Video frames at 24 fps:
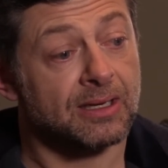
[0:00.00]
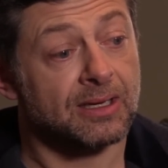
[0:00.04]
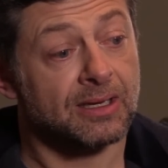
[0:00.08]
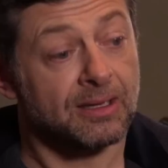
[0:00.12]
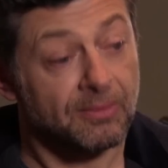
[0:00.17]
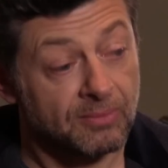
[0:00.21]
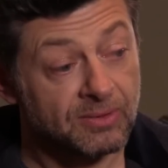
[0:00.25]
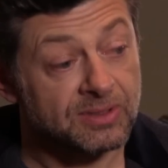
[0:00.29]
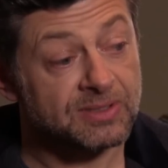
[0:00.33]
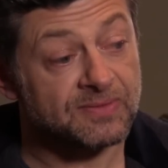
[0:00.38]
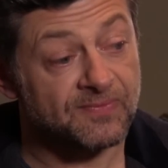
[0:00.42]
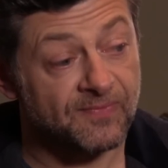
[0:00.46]

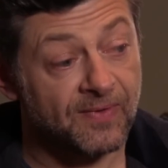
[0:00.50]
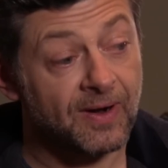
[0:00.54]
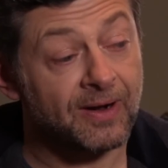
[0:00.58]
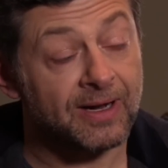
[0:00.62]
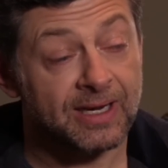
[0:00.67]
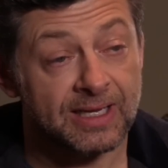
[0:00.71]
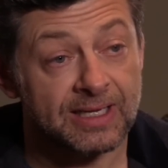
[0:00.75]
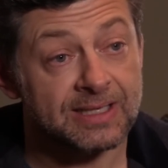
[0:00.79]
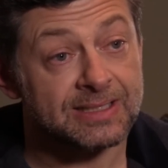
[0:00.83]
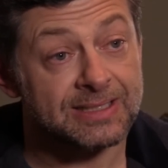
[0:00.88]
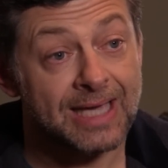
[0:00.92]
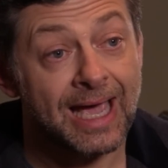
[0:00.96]
it was
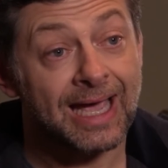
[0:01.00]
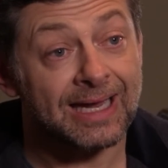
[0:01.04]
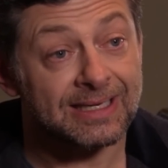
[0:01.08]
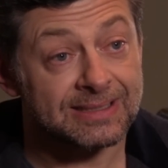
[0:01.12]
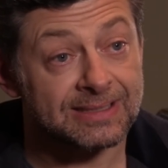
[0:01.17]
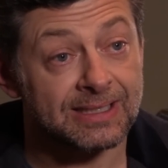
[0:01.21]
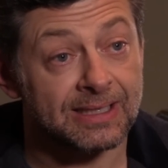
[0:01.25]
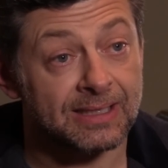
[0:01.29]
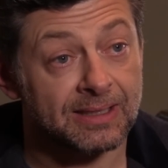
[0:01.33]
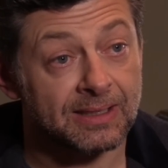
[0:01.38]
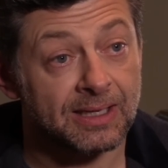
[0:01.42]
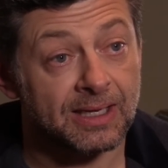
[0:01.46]
very
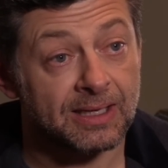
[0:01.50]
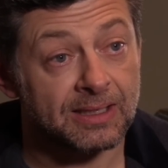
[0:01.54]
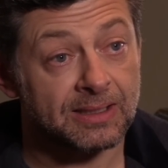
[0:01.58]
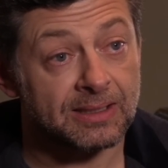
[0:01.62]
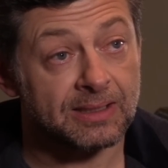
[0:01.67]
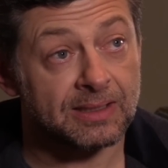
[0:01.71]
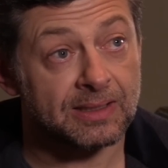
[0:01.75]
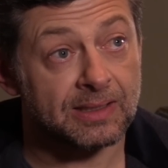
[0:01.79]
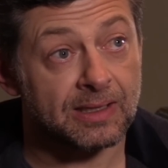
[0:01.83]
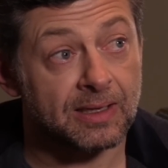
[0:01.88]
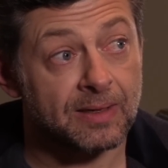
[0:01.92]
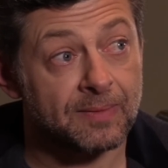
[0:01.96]
exacting
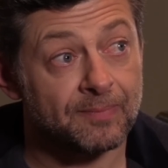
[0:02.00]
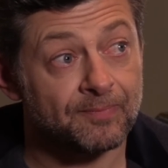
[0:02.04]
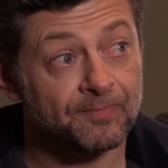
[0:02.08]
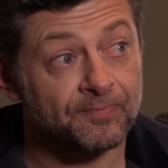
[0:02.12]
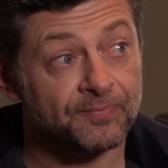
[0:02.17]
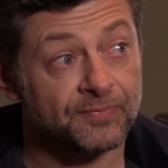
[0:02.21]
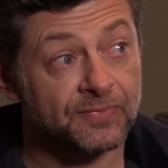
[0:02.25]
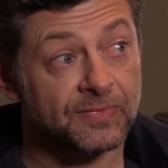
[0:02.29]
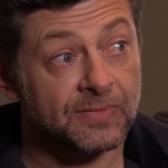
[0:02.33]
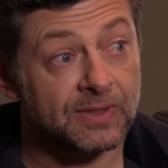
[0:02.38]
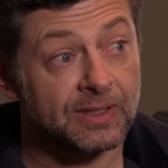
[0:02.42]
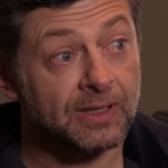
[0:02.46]
and
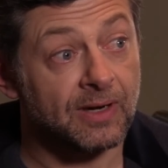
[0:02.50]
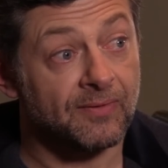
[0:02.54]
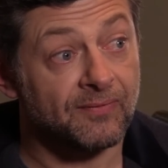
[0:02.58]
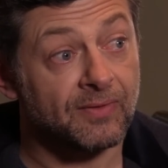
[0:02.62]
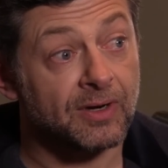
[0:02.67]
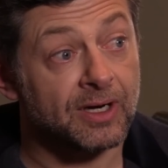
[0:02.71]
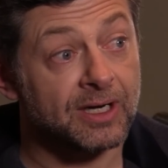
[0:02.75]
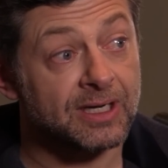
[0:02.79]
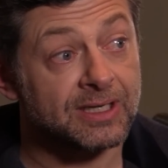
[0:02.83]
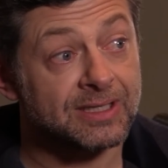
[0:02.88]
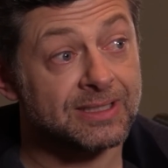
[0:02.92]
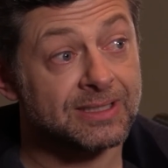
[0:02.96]
um, you know,
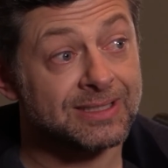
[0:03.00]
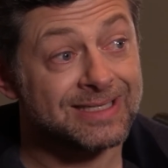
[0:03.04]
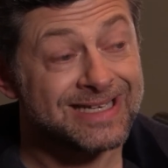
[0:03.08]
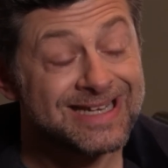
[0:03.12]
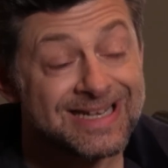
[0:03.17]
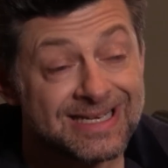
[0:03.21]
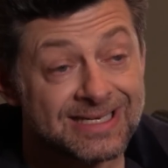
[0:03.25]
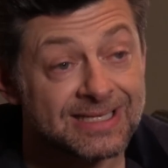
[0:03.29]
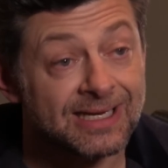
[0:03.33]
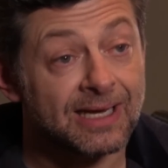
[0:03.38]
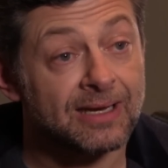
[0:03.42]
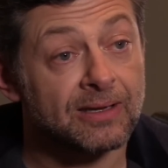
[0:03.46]
very
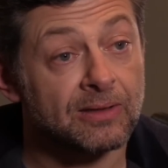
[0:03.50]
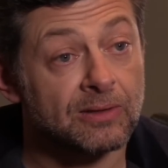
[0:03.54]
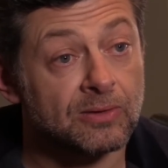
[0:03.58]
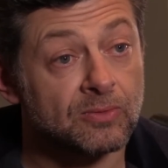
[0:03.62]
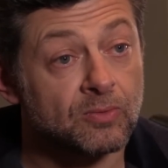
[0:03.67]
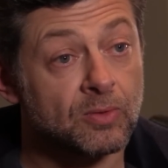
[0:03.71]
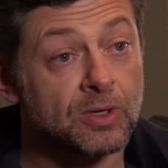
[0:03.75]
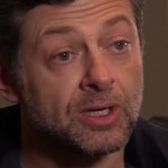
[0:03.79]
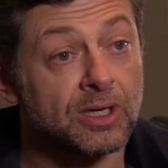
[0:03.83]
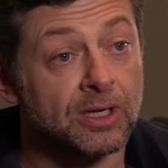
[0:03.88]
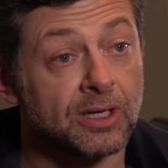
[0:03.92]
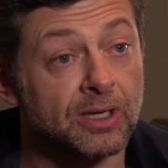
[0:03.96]

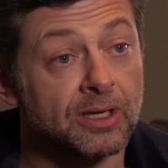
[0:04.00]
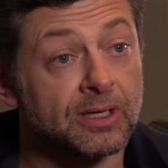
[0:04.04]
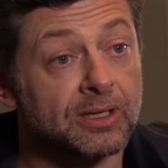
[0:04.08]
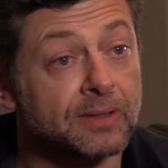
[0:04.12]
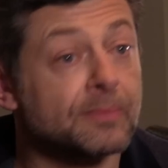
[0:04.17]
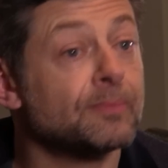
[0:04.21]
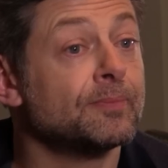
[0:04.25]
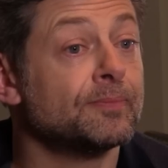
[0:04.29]
detailed work.